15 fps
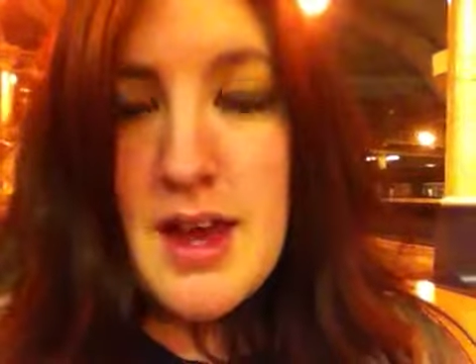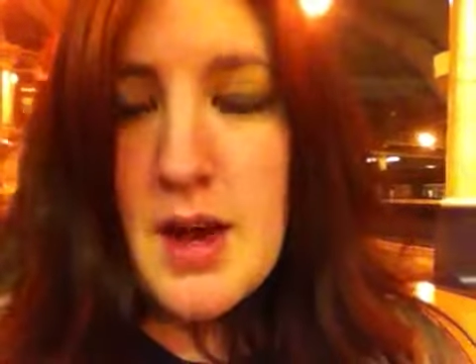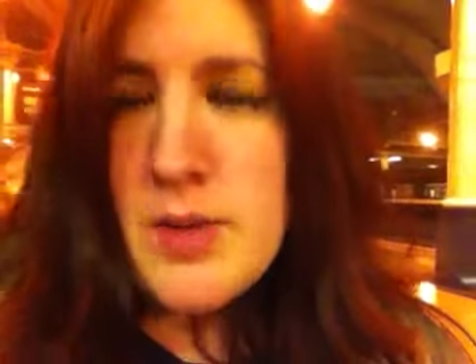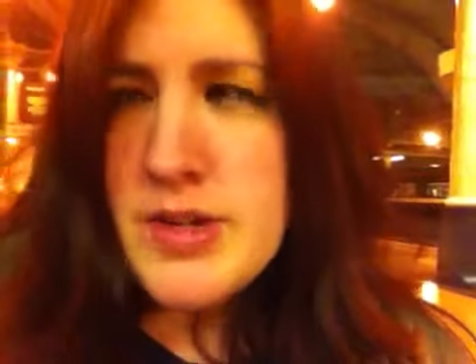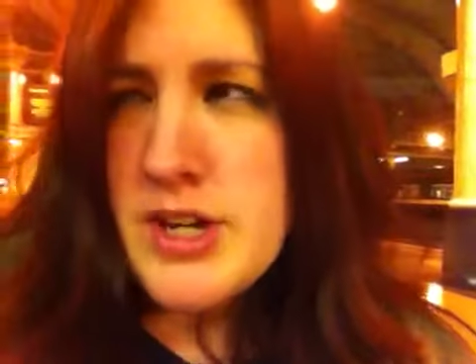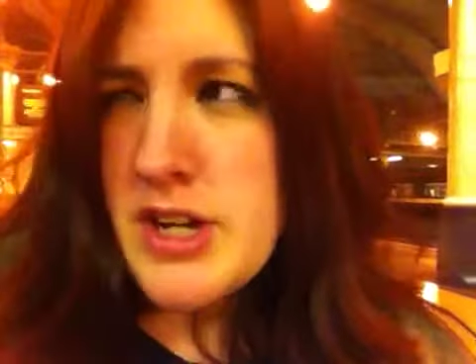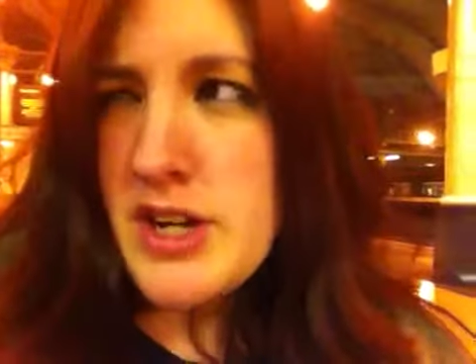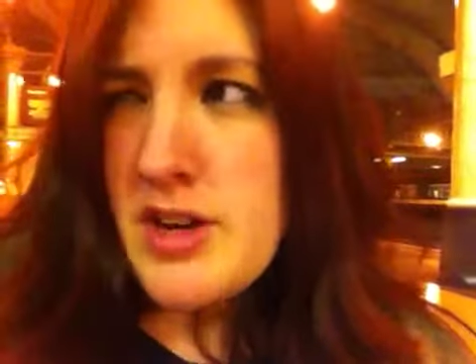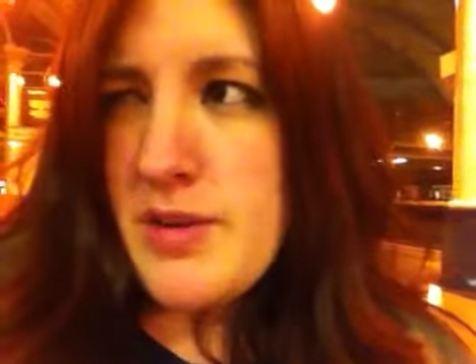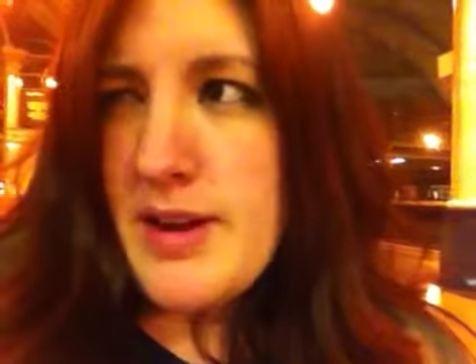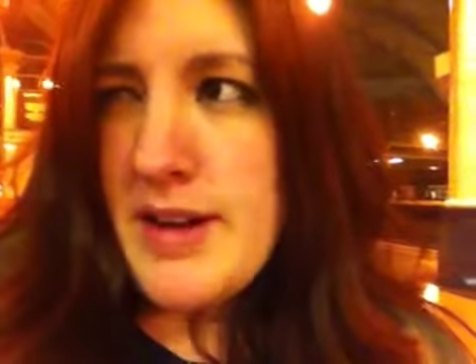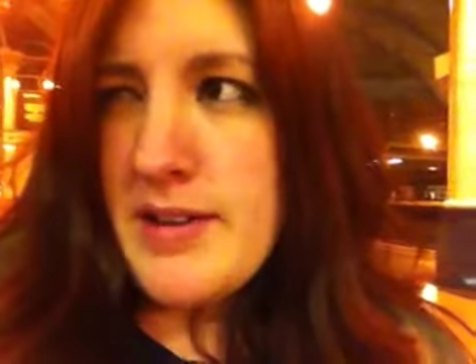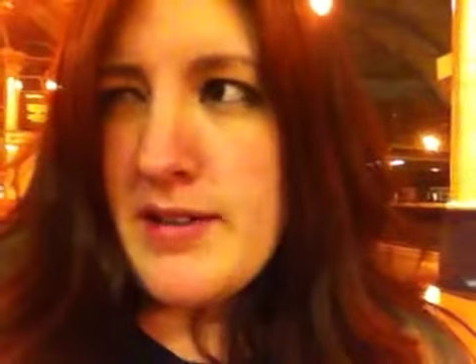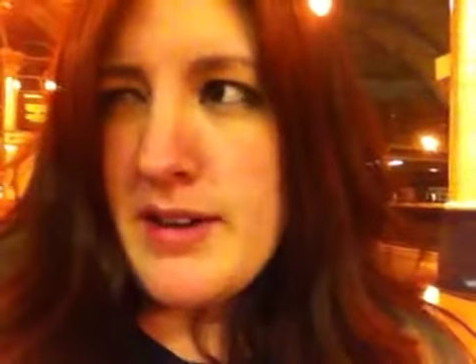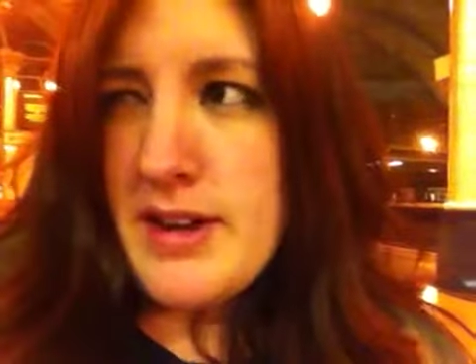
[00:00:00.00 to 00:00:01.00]
I was going to go
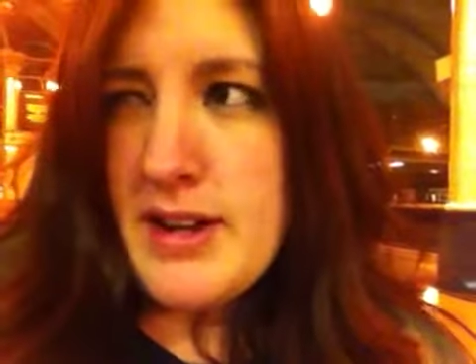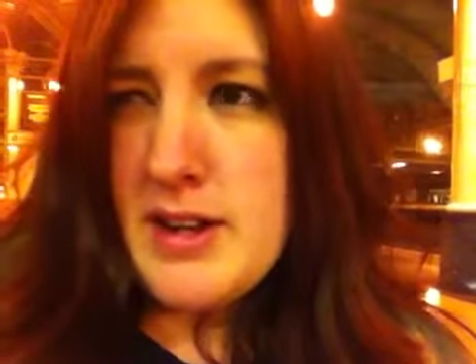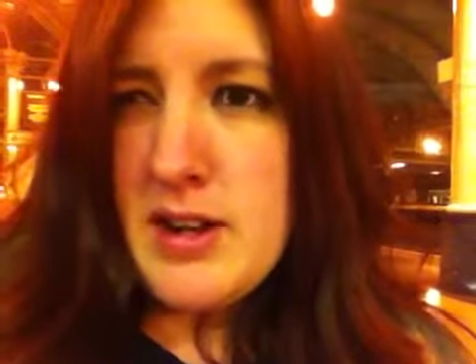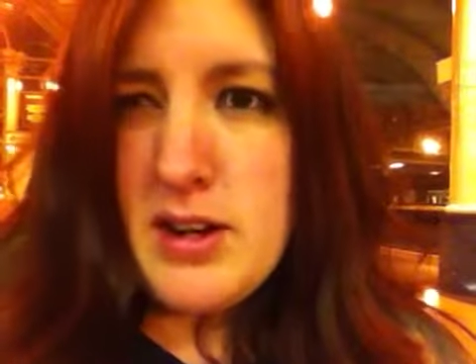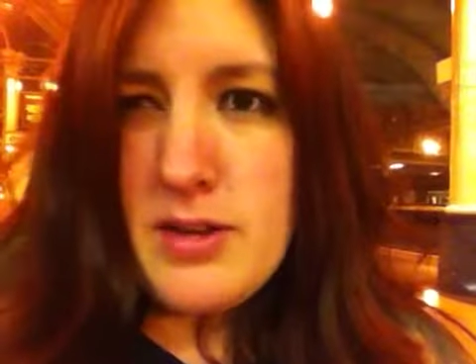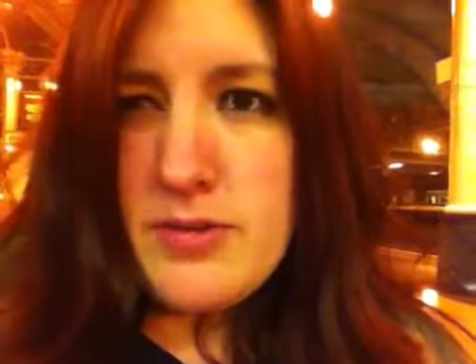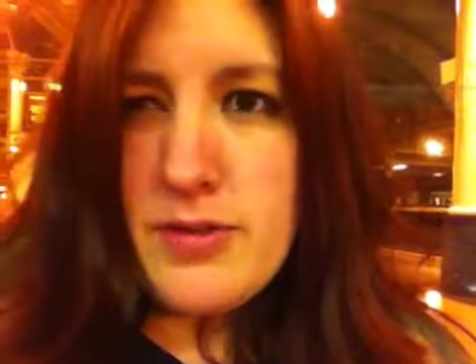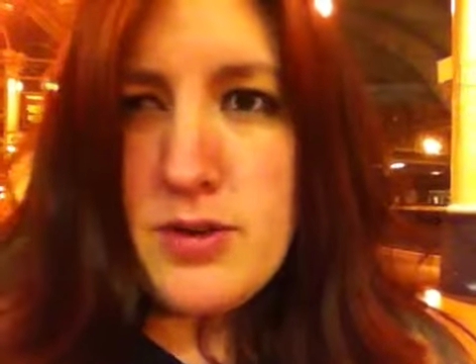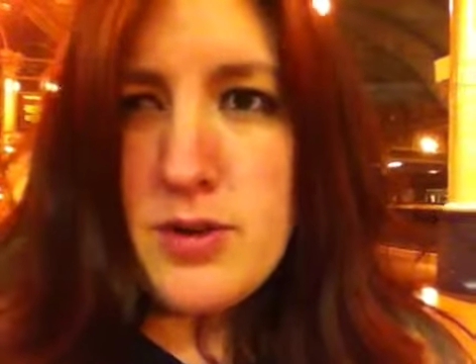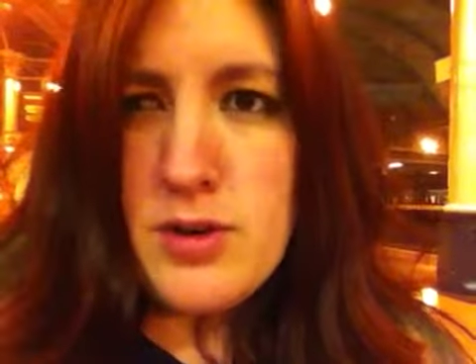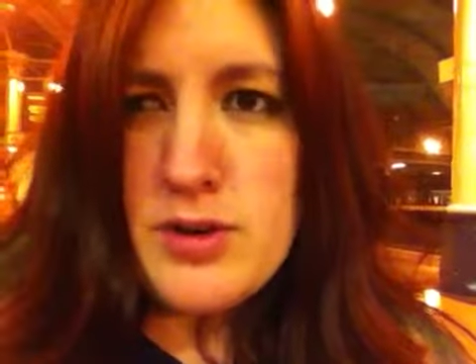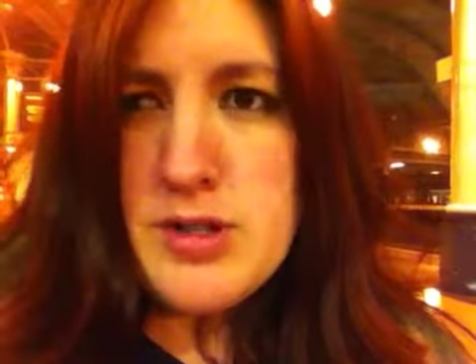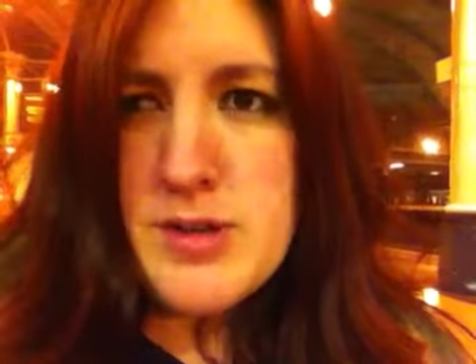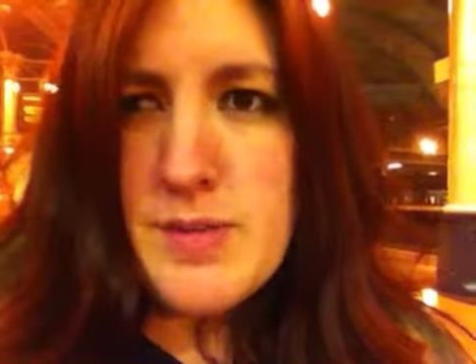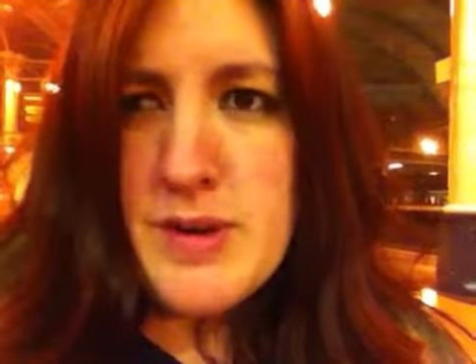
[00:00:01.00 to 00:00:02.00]
out and look
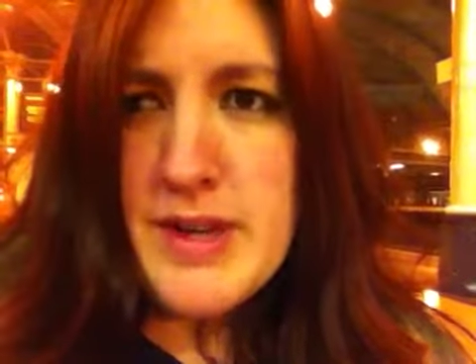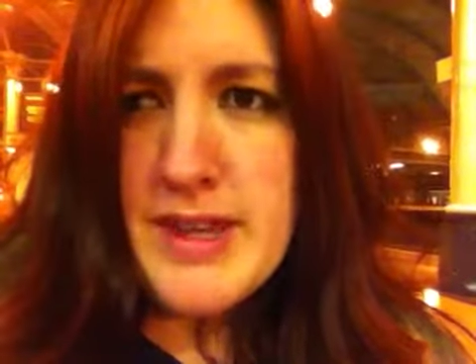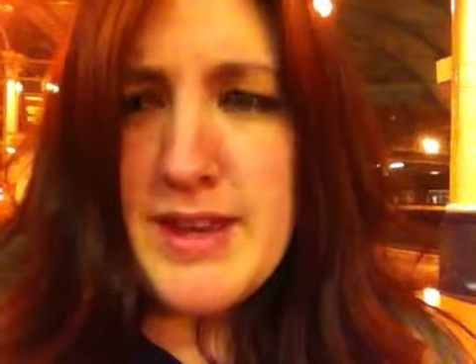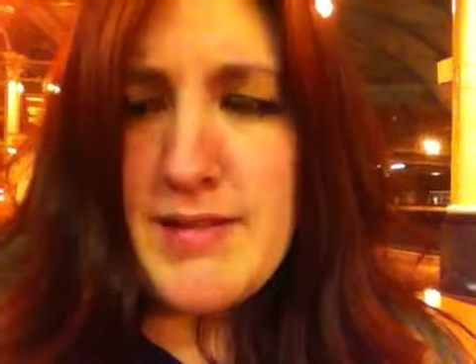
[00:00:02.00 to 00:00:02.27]
for somewhere